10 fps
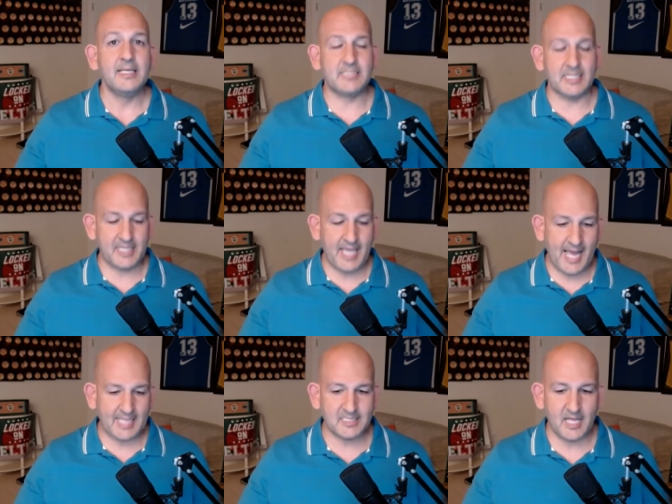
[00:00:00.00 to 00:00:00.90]
He's got the
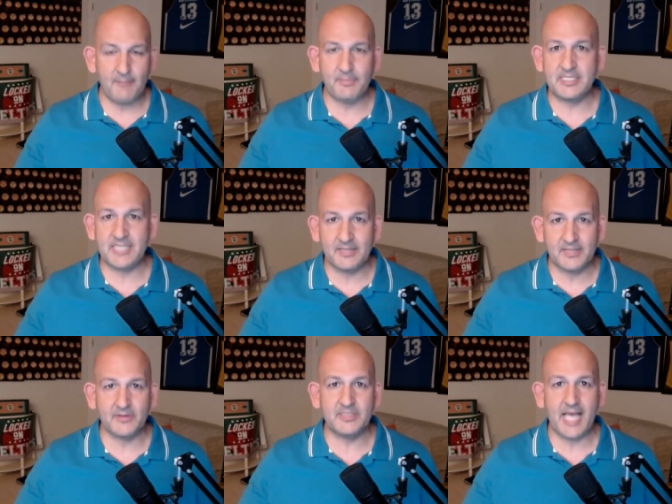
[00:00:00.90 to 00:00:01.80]
cast on, but he's
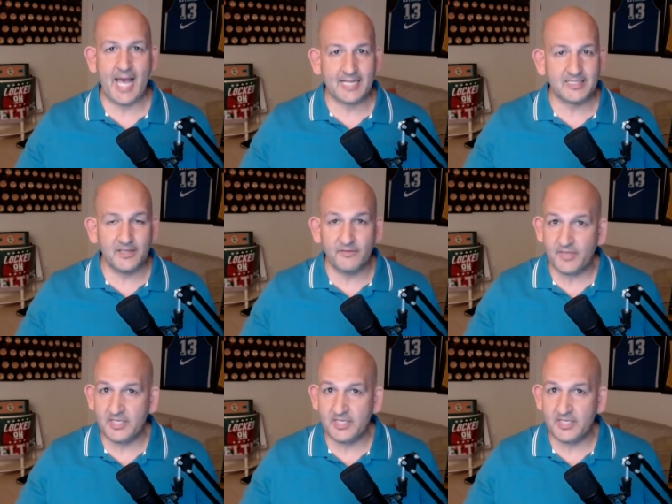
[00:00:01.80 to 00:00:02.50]
out there. He's active.